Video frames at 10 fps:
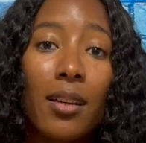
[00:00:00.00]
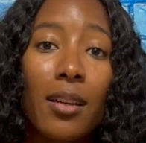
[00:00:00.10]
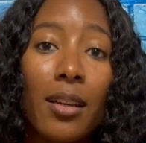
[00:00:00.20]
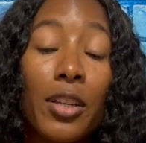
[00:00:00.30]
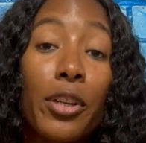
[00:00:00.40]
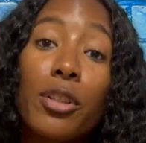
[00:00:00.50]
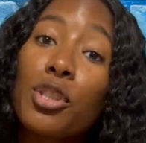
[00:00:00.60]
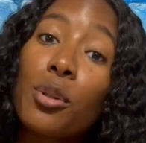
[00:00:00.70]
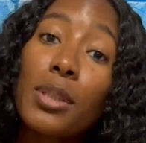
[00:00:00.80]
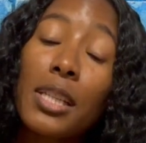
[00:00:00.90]
And you're
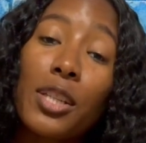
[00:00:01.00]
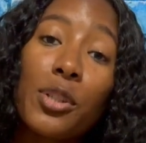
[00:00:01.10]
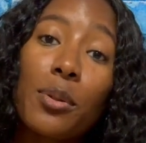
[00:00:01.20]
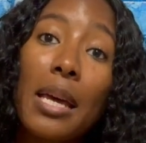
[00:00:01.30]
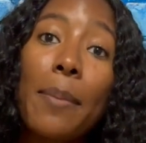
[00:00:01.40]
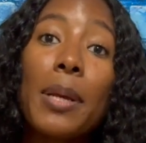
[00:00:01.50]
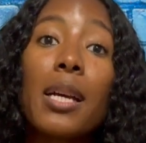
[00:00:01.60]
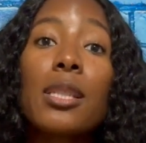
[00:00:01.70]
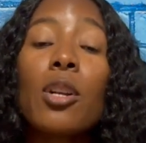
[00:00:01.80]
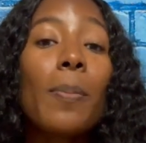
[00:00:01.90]
choosing to do that
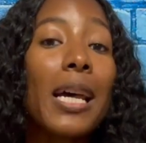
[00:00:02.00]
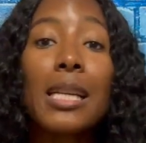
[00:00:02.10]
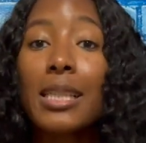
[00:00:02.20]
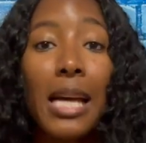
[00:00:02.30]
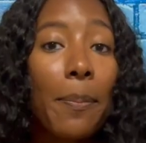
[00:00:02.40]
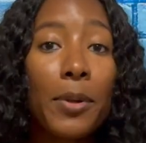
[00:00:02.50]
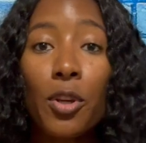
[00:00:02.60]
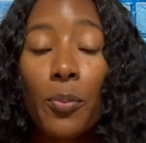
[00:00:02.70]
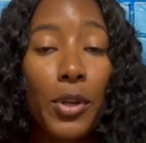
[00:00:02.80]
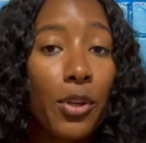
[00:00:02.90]
because nobody's stopping
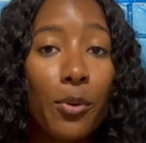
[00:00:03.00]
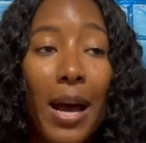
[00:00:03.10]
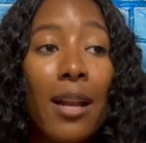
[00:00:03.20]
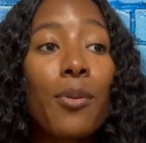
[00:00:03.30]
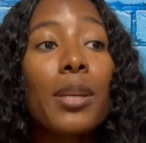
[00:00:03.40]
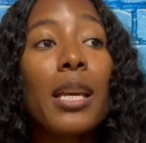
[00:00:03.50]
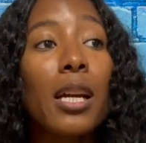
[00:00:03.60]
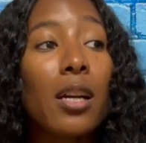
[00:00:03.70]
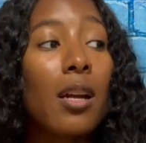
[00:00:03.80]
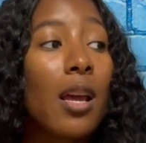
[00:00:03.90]
you but you. I don't
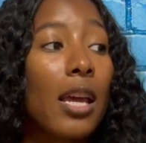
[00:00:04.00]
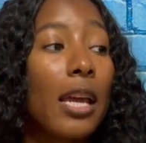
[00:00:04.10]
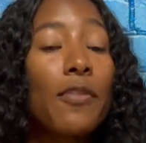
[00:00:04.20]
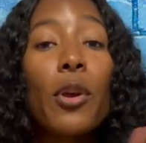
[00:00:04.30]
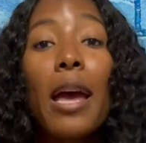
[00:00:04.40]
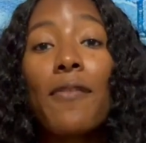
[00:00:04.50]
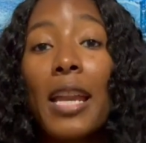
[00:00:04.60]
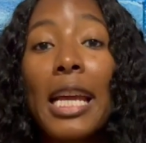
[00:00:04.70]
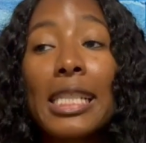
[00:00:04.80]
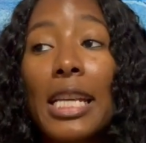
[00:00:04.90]
care if you have
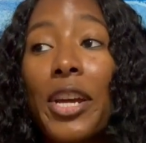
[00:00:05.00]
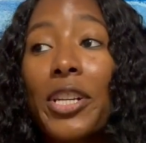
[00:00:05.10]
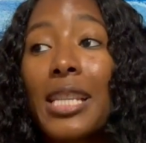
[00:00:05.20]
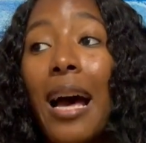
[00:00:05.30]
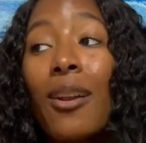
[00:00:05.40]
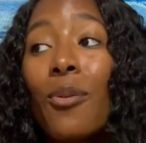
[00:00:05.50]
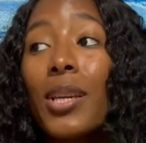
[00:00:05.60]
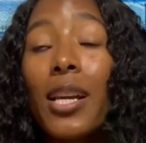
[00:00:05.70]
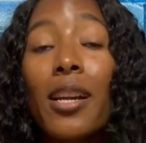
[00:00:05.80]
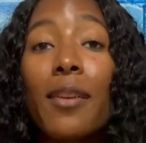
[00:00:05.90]
naysayers. I don't
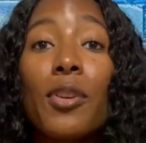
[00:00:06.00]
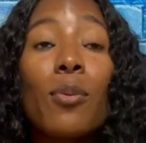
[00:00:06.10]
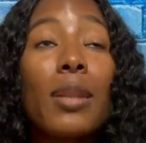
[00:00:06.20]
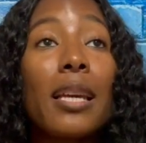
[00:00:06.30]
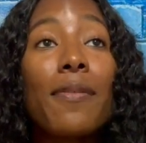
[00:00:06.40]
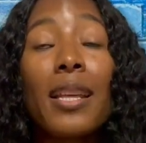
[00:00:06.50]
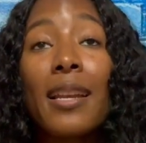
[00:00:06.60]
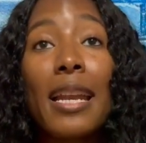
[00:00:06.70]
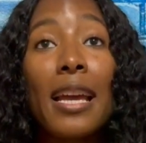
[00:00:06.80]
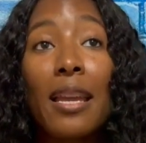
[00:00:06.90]
care if you live in a
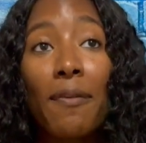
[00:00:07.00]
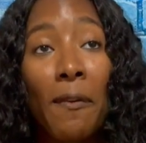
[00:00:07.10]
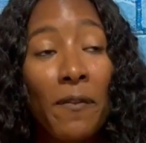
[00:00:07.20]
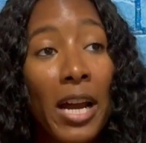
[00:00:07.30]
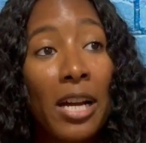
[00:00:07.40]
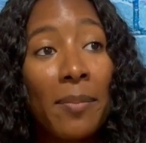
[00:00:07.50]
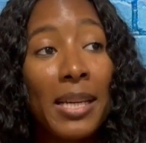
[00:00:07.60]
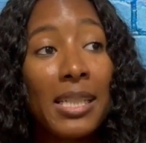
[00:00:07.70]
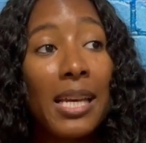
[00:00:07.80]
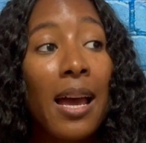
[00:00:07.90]
negative environment.